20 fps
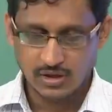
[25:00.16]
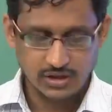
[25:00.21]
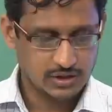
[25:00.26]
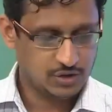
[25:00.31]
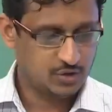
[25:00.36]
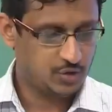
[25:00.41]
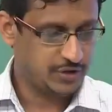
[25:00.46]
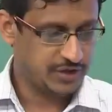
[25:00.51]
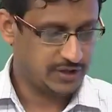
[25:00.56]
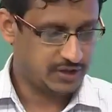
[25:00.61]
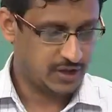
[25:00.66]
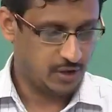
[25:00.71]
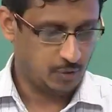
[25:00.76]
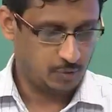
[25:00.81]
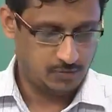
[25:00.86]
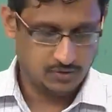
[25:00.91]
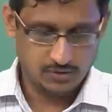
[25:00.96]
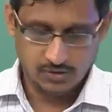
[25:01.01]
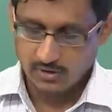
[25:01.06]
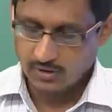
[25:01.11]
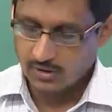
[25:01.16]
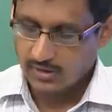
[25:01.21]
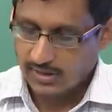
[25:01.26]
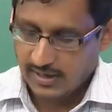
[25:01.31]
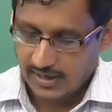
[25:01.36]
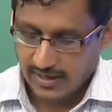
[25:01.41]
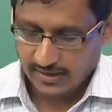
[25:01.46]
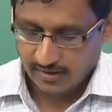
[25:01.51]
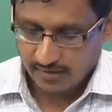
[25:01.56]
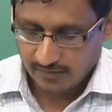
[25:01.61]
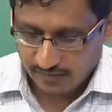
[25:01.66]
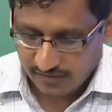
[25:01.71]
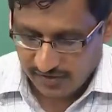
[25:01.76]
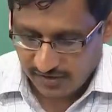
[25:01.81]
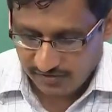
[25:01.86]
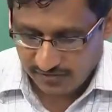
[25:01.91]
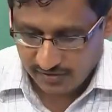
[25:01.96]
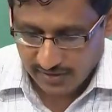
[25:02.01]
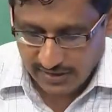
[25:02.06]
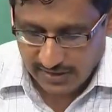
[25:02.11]
going down. And
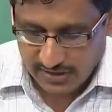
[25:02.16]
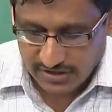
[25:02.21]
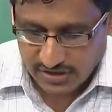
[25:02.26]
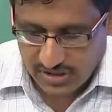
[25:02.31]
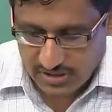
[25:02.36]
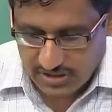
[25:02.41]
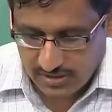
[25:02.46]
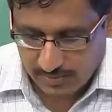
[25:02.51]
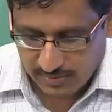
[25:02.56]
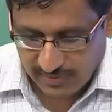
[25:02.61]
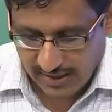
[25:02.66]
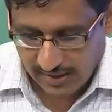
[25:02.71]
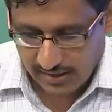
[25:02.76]
this relationship can